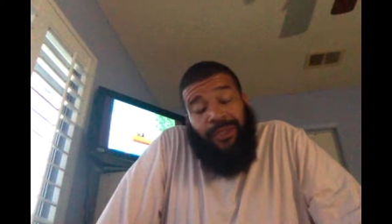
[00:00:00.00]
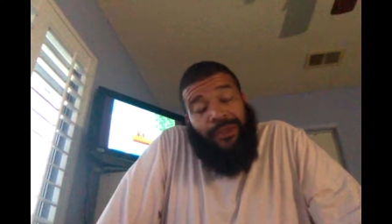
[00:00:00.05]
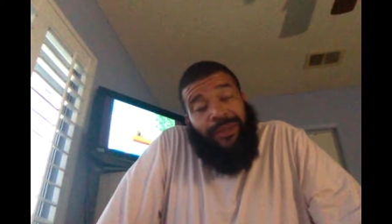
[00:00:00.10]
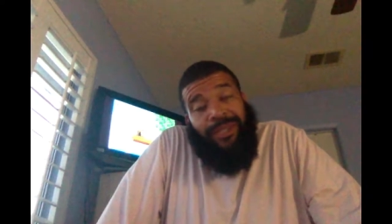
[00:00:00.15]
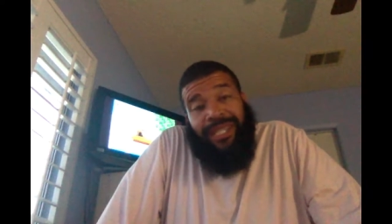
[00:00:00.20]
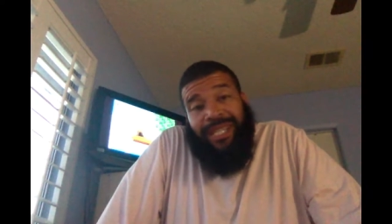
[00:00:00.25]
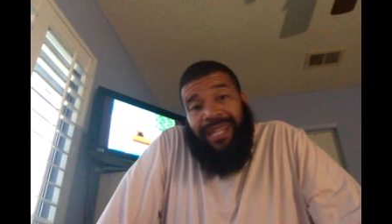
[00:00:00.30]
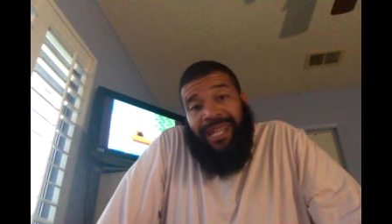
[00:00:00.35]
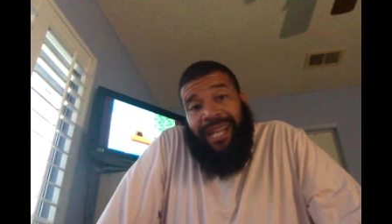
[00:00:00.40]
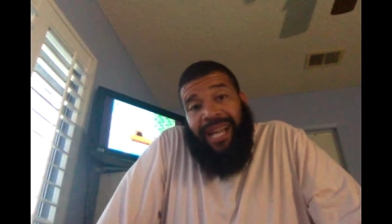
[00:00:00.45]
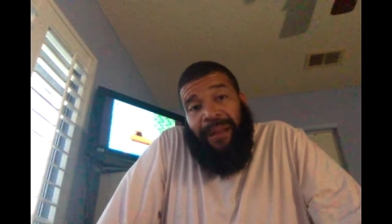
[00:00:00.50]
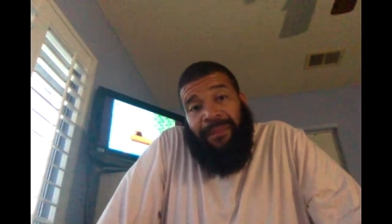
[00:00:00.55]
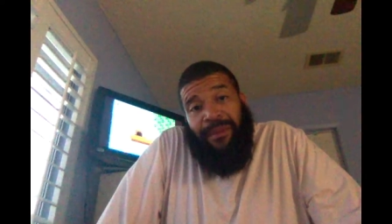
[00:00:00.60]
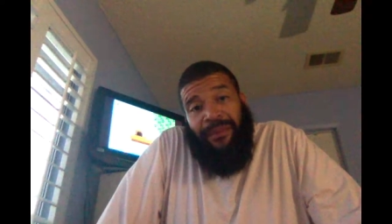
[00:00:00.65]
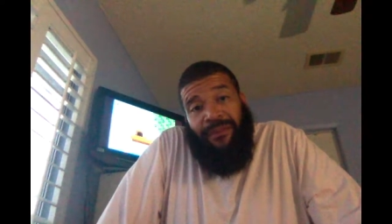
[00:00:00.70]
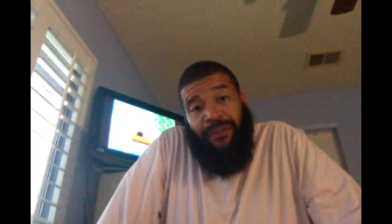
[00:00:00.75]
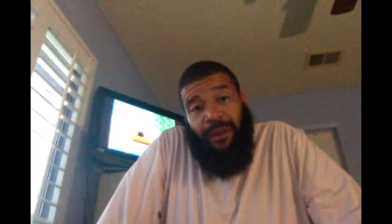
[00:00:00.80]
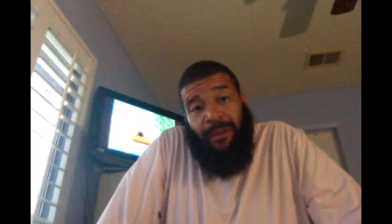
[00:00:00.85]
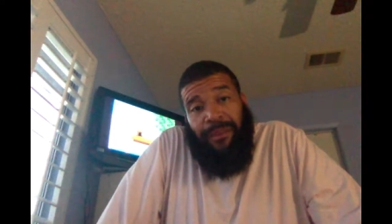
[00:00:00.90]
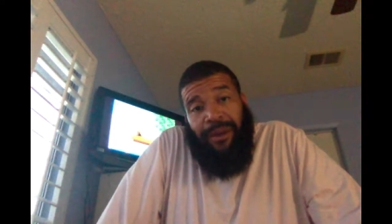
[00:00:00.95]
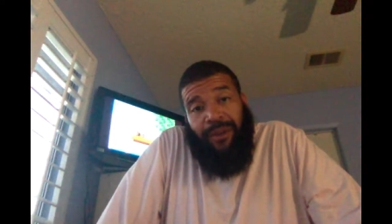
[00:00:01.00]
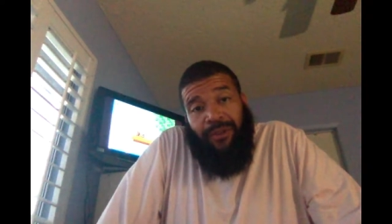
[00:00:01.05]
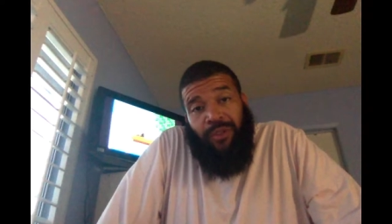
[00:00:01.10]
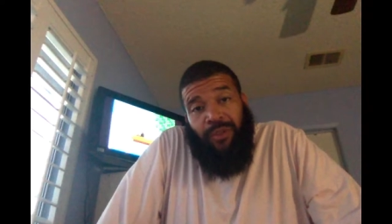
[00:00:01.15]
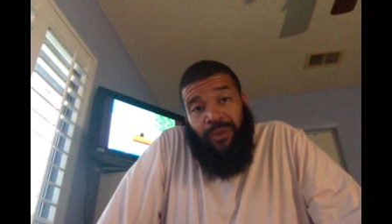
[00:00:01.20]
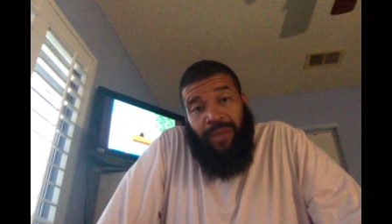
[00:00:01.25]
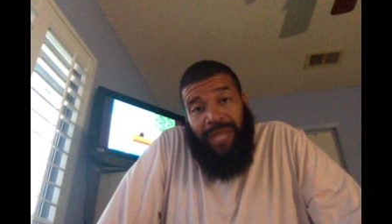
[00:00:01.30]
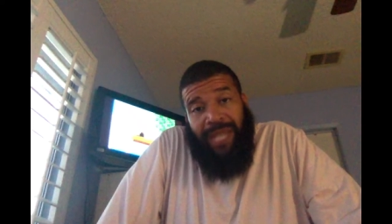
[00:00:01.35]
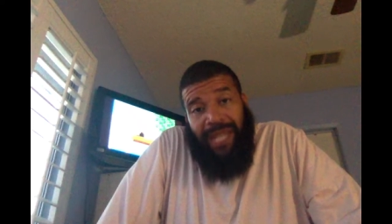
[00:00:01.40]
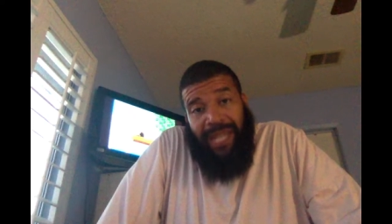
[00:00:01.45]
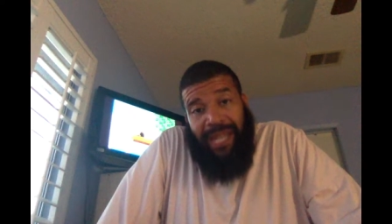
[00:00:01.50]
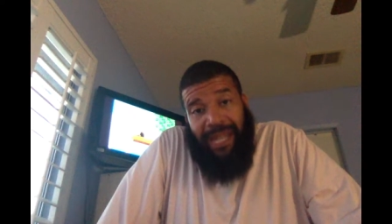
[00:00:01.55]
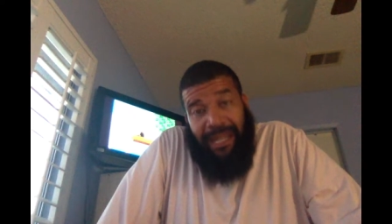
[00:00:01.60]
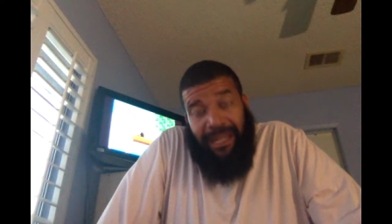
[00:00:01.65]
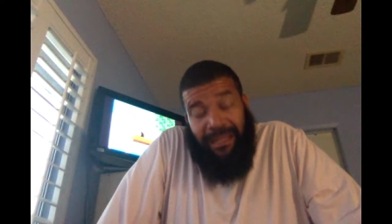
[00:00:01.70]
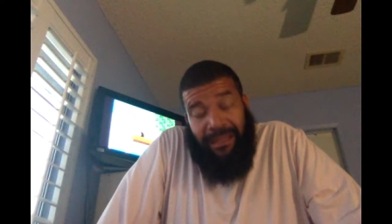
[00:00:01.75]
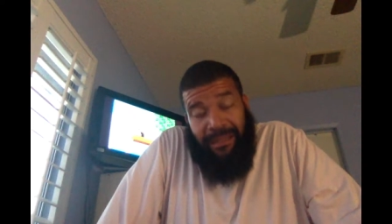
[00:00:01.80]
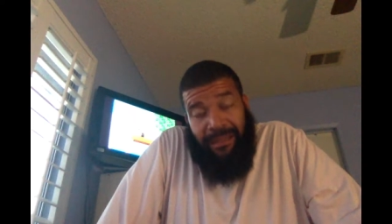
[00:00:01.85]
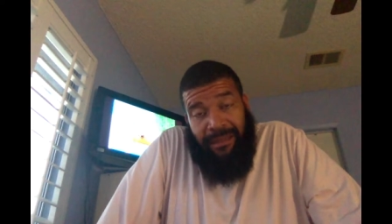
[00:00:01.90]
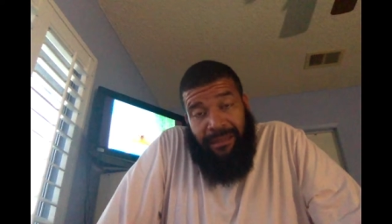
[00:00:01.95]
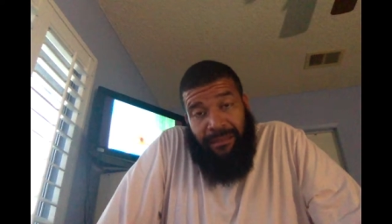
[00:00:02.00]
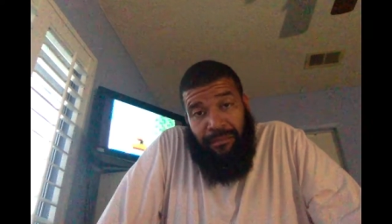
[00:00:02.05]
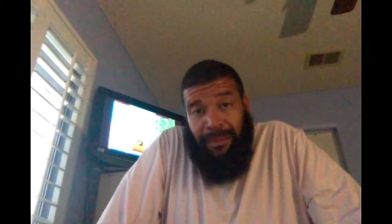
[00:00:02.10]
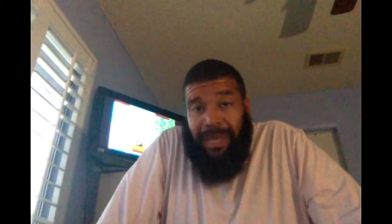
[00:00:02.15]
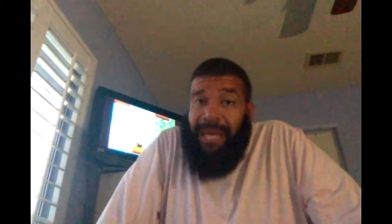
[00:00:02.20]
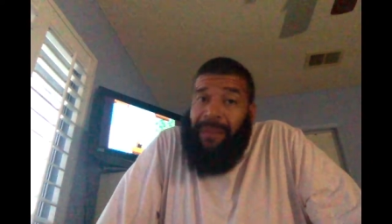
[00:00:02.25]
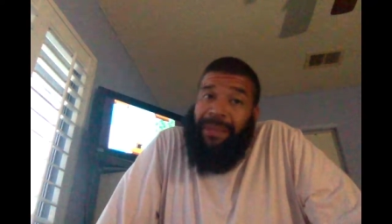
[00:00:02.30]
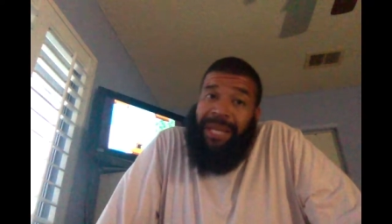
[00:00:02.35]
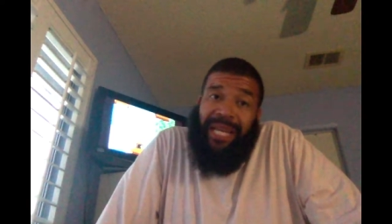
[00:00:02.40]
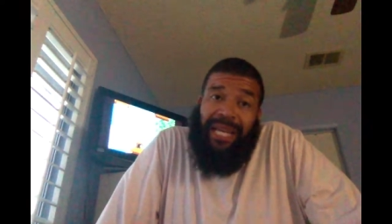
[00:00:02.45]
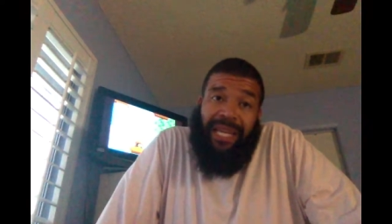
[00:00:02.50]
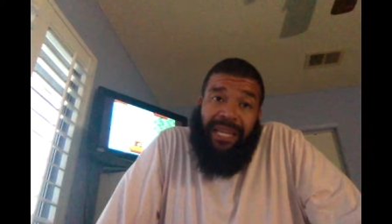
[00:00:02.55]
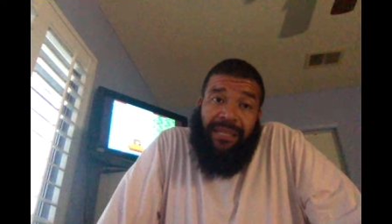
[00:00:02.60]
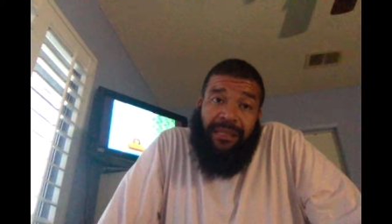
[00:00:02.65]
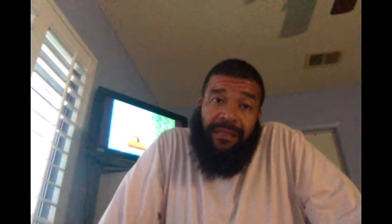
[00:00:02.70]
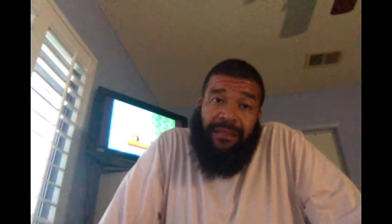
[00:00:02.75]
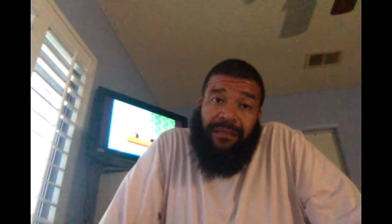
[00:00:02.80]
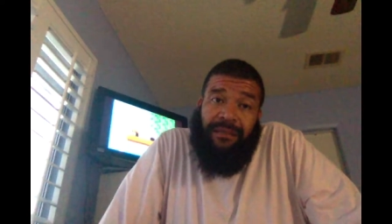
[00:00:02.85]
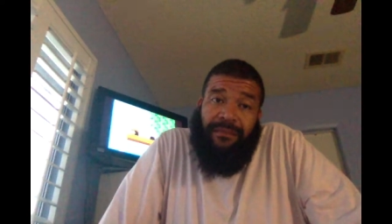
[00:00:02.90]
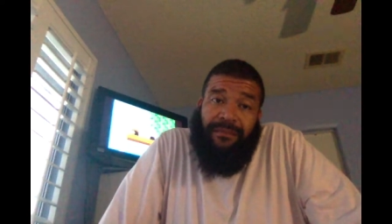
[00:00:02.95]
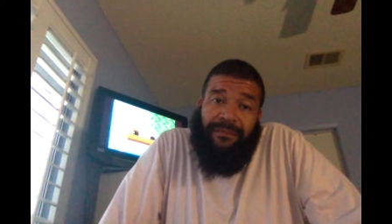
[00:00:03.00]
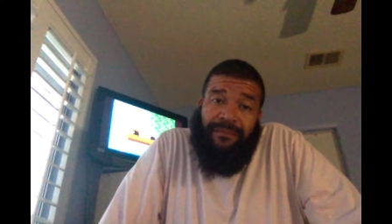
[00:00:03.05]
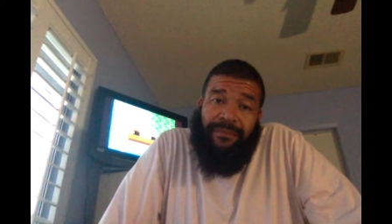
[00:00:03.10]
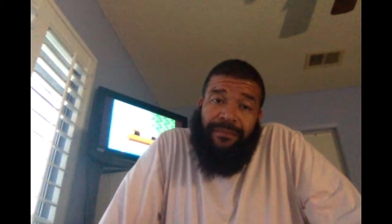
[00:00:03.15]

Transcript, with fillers: you can get a copy for about $20, maybe less.